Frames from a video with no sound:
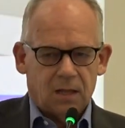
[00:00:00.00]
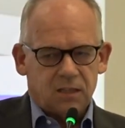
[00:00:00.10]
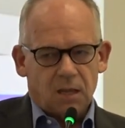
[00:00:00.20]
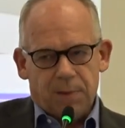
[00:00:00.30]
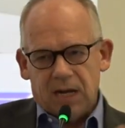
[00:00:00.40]

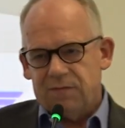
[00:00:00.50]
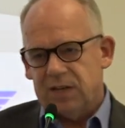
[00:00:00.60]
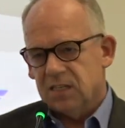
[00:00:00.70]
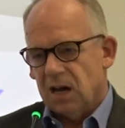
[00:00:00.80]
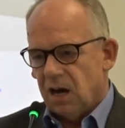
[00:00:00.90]
The
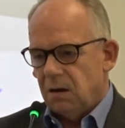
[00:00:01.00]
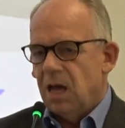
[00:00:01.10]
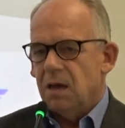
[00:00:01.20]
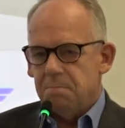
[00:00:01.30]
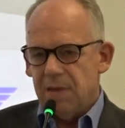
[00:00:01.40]
benefits are
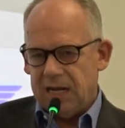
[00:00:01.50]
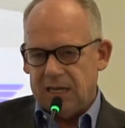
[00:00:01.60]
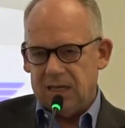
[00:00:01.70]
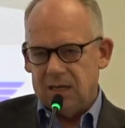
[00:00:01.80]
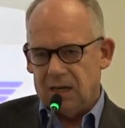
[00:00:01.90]

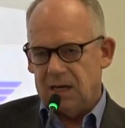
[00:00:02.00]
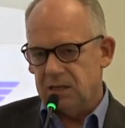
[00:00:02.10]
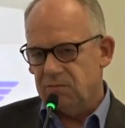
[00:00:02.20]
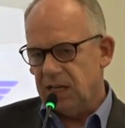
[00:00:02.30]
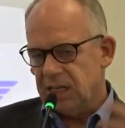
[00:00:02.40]
many, and it
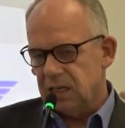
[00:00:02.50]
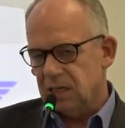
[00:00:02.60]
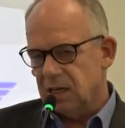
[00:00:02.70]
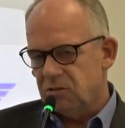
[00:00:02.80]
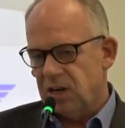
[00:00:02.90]
really
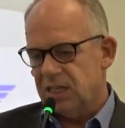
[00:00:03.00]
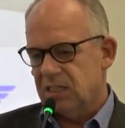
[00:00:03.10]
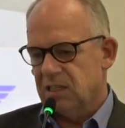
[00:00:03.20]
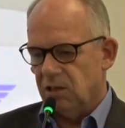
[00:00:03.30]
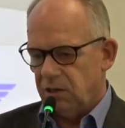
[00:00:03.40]
addresses
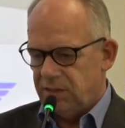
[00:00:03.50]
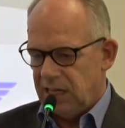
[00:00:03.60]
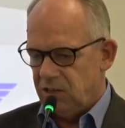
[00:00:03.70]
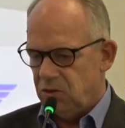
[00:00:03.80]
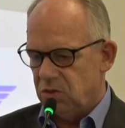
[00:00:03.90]
a lot of the
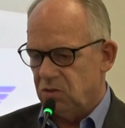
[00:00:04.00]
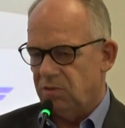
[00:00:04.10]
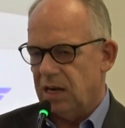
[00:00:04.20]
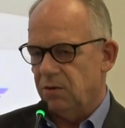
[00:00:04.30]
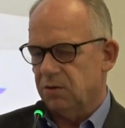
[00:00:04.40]
issues
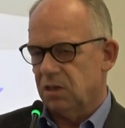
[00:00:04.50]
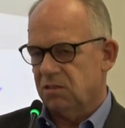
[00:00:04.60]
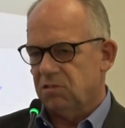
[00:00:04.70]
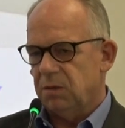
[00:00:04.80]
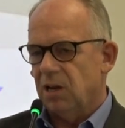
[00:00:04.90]
around
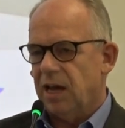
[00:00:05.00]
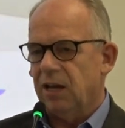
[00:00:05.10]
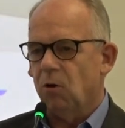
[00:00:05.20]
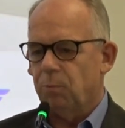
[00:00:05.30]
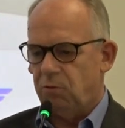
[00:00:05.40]
streamlining
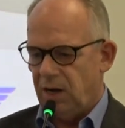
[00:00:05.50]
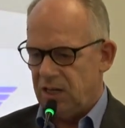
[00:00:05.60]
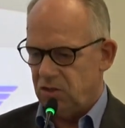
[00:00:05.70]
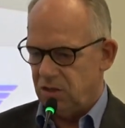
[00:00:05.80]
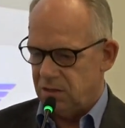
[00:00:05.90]

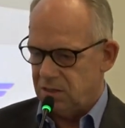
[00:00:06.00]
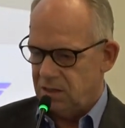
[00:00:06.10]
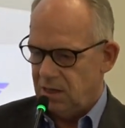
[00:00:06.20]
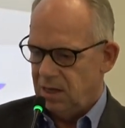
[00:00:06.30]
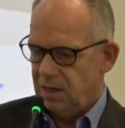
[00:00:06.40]
operations,
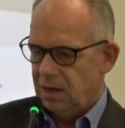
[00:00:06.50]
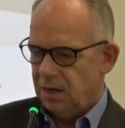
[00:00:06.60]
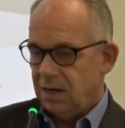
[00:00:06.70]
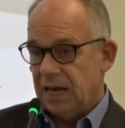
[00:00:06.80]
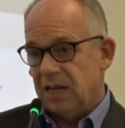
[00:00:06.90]

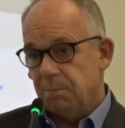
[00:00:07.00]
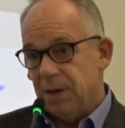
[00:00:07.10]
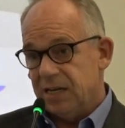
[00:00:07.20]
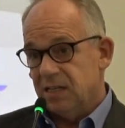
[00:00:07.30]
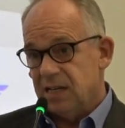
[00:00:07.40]
getting
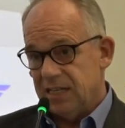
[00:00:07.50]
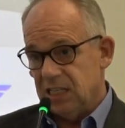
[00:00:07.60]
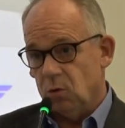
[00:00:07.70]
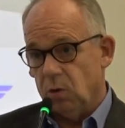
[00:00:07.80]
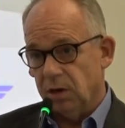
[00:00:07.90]
better data
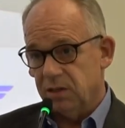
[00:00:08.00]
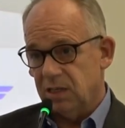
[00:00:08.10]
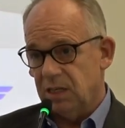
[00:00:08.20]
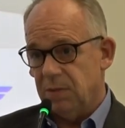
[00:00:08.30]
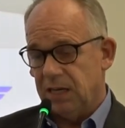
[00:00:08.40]

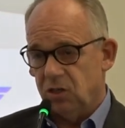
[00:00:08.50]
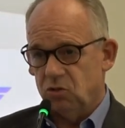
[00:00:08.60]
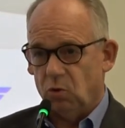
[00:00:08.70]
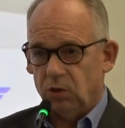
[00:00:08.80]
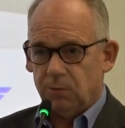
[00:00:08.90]
quality, making
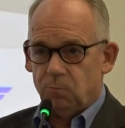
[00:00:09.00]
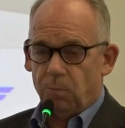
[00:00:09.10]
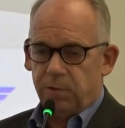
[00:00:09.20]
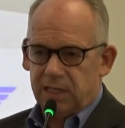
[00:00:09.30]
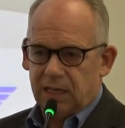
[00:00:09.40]
sure that what we
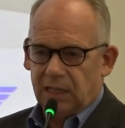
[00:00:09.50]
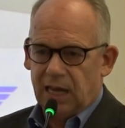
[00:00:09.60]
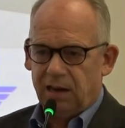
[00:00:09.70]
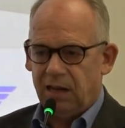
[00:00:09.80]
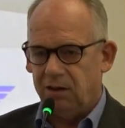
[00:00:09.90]

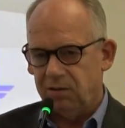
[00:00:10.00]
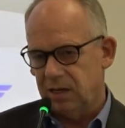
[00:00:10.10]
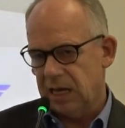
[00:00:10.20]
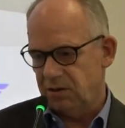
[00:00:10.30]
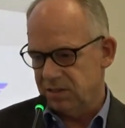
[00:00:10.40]
declare here and
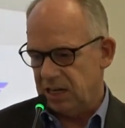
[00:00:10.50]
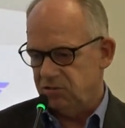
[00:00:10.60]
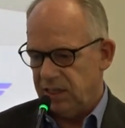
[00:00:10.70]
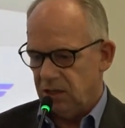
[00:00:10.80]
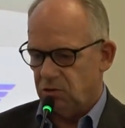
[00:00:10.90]
there is
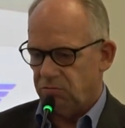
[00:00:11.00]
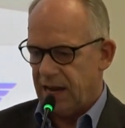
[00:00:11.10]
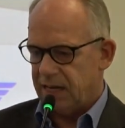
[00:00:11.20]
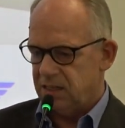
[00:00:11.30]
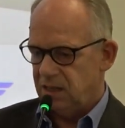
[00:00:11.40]
actually
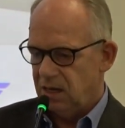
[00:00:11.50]
correct,